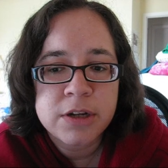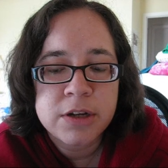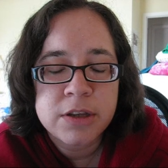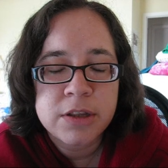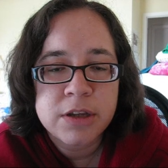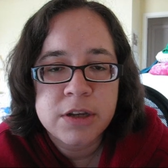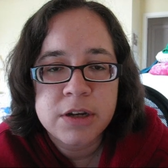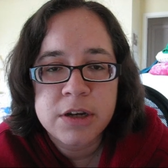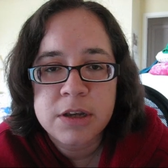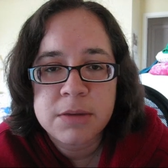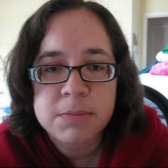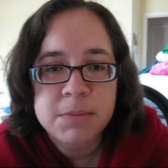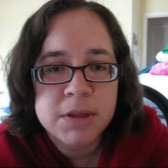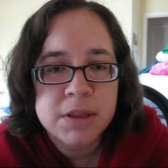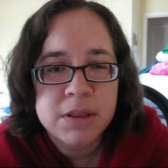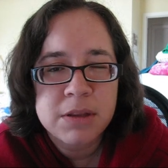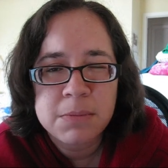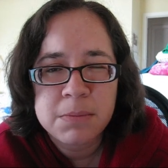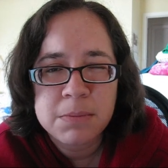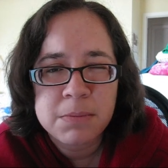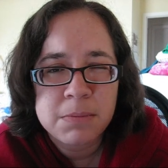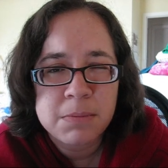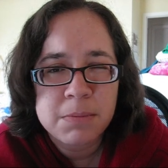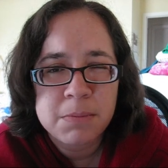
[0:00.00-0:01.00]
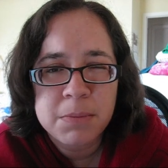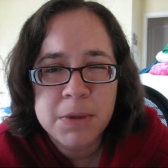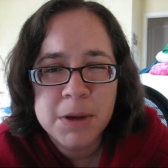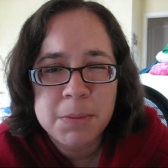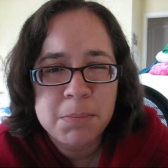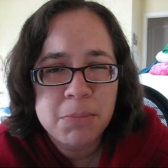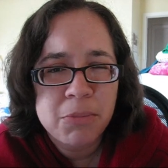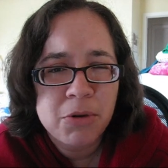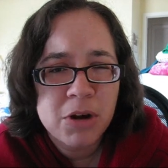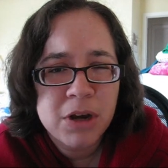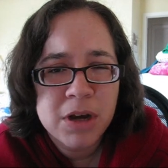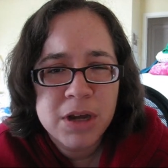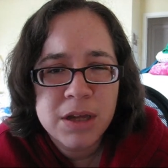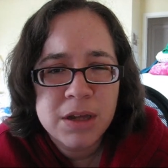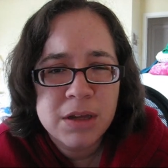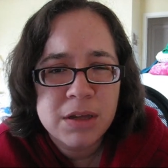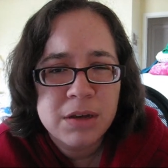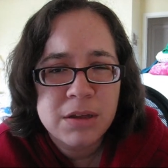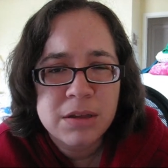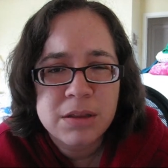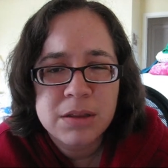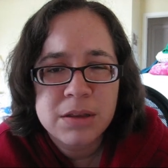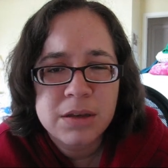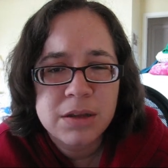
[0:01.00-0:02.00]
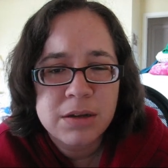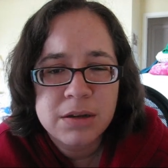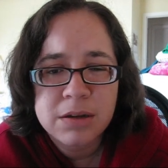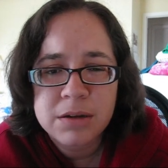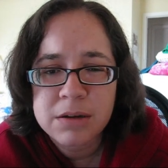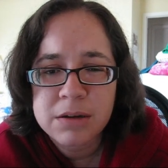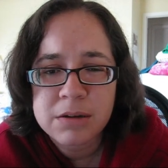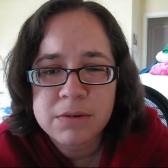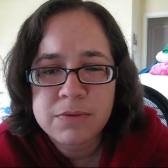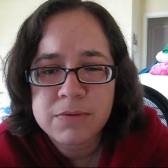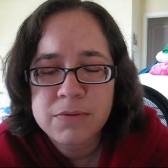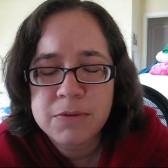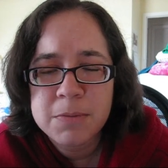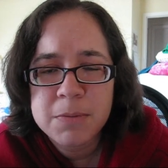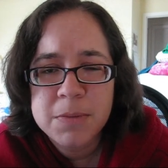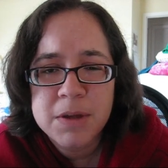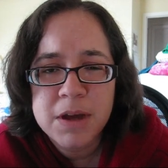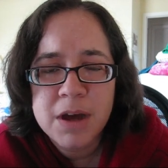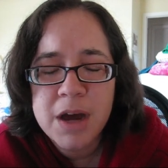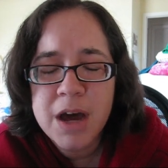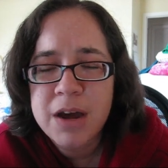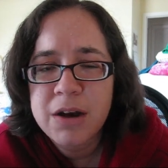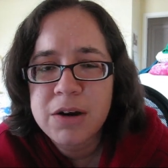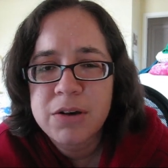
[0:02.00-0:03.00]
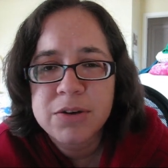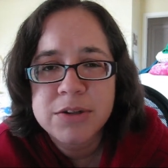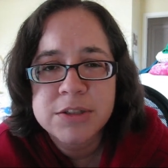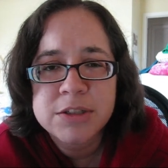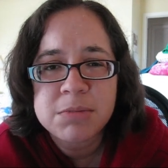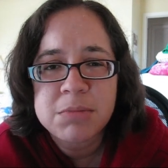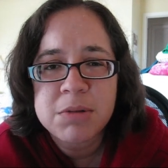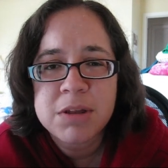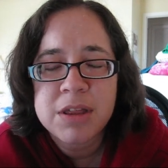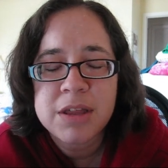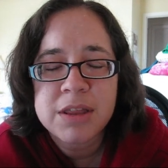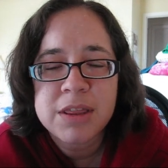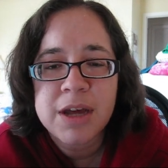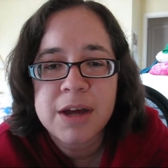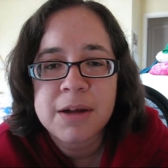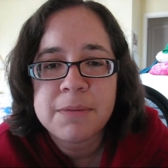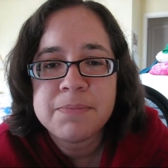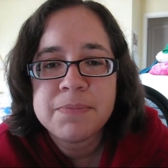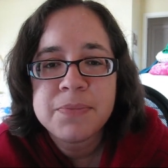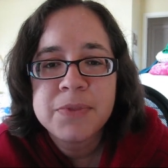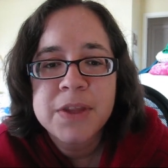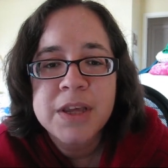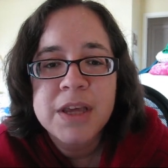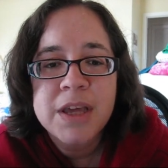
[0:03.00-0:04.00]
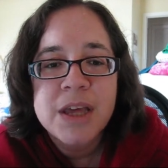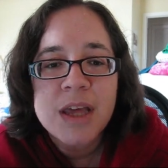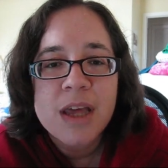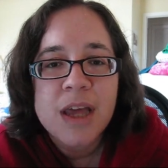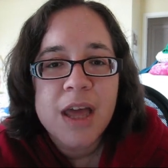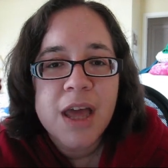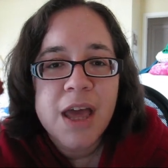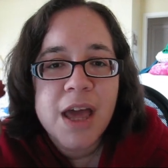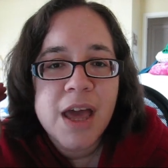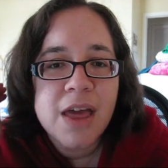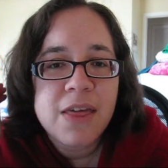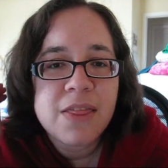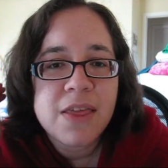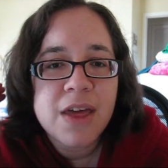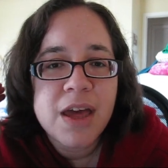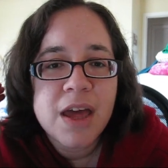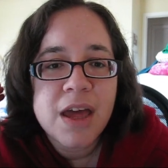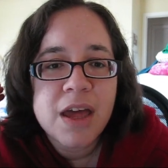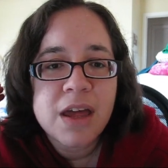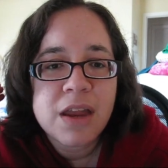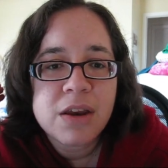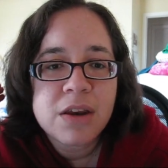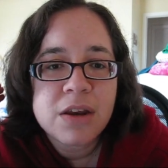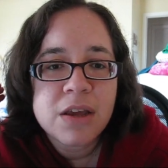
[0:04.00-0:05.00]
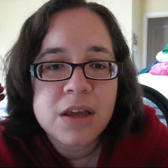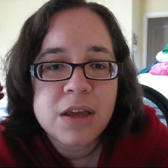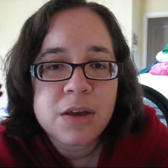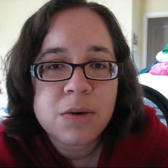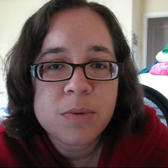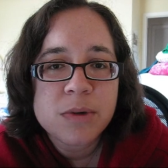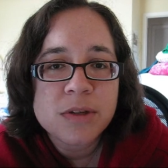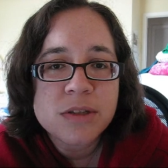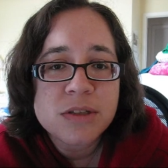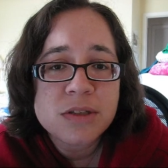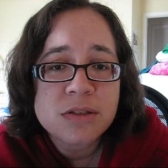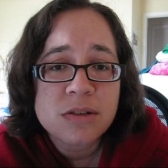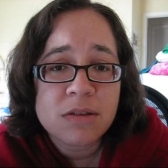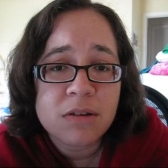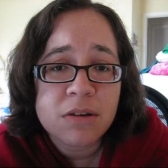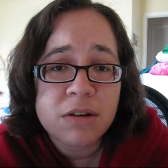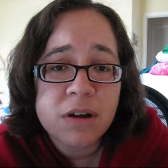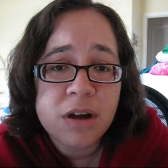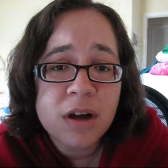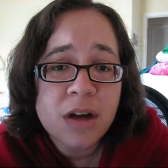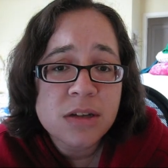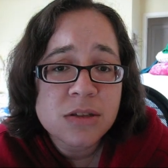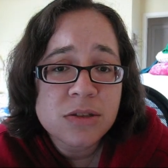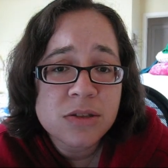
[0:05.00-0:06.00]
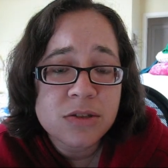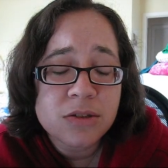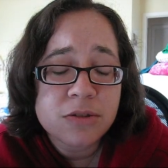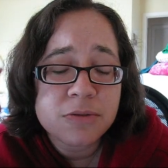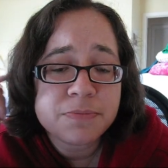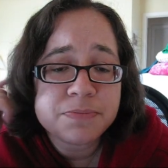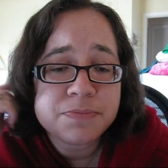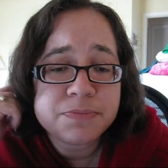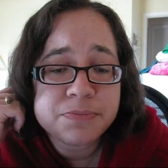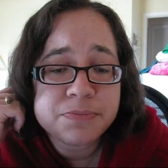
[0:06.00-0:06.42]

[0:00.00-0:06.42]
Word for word: and then he met them met Brian, and then from there, I don't know, something like that. And then he went to their concert.